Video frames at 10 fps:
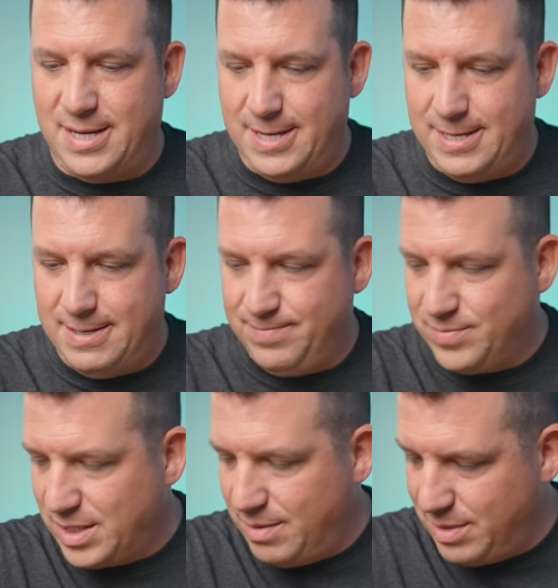
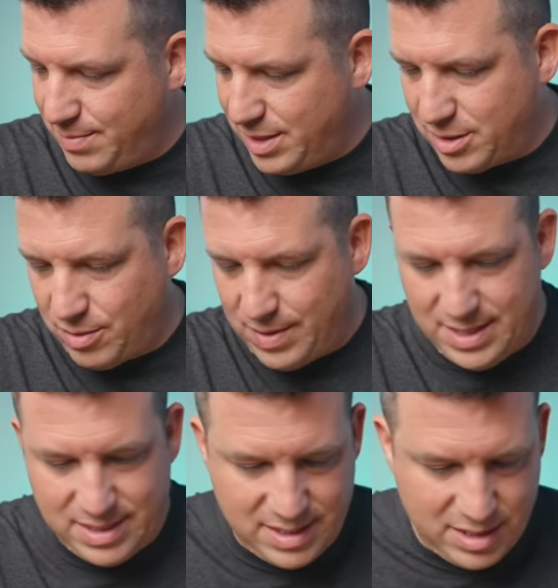Um, and let me look
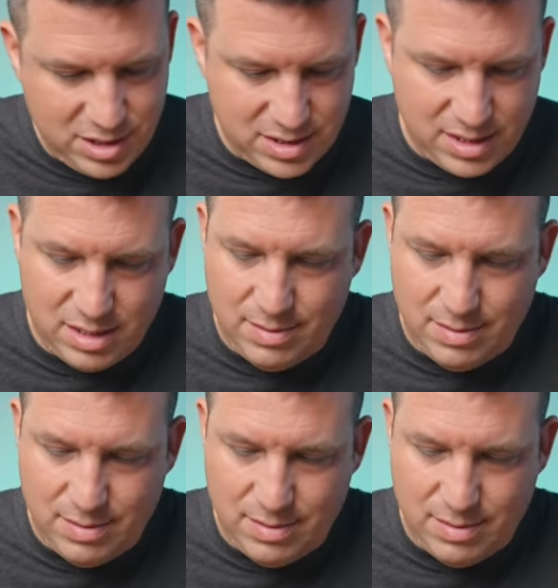around this thing just a little